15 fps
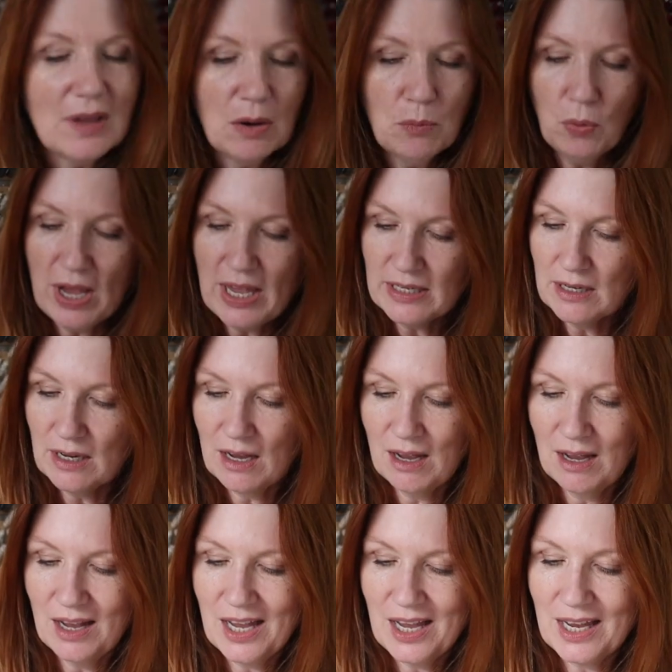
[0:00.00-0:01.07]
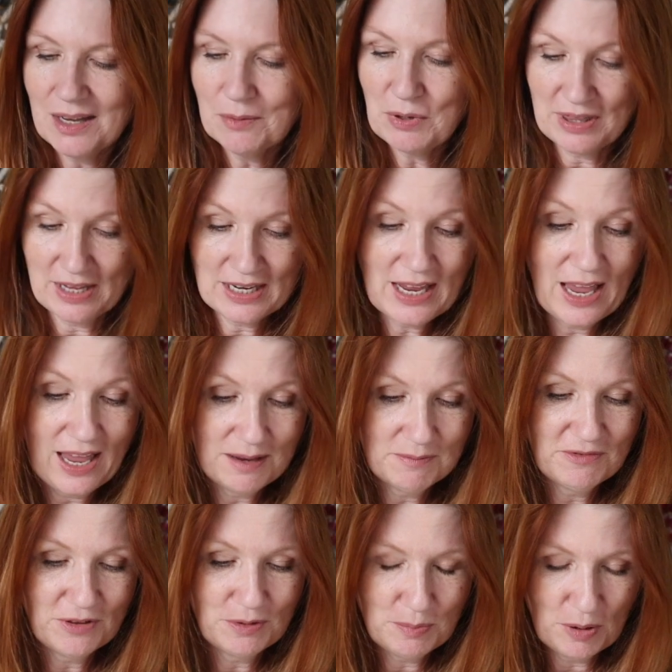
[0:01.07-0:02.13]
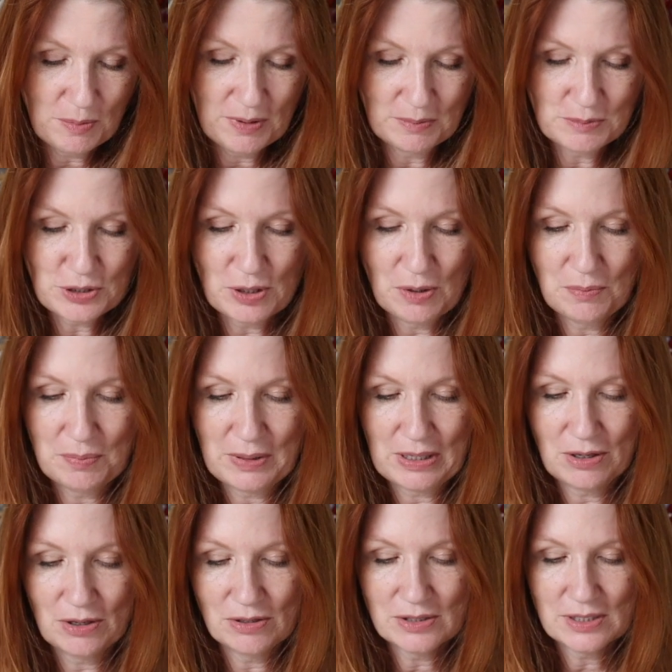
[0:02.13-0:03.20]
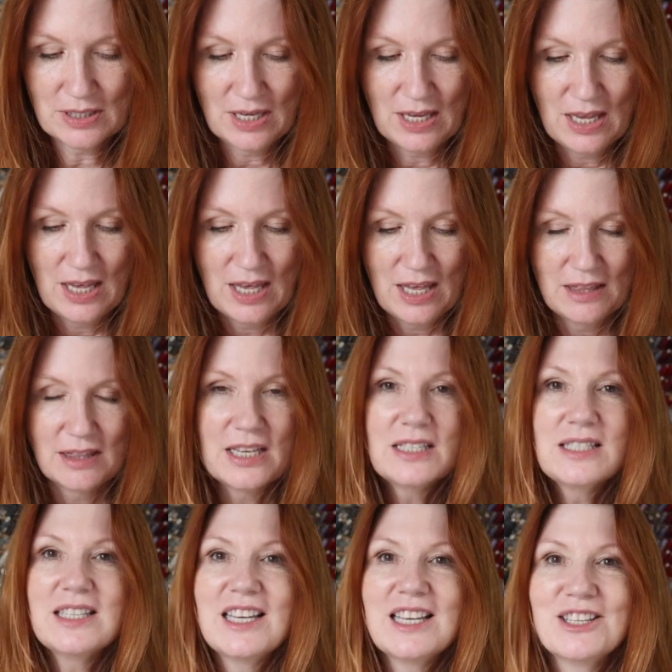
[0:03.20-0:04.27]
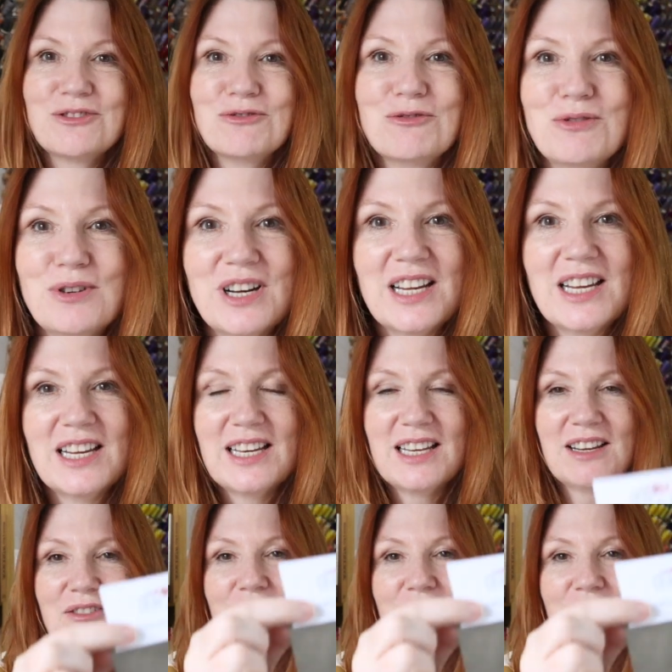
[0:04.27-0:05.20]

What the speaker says: when they came for the pop-up shop, because this is really,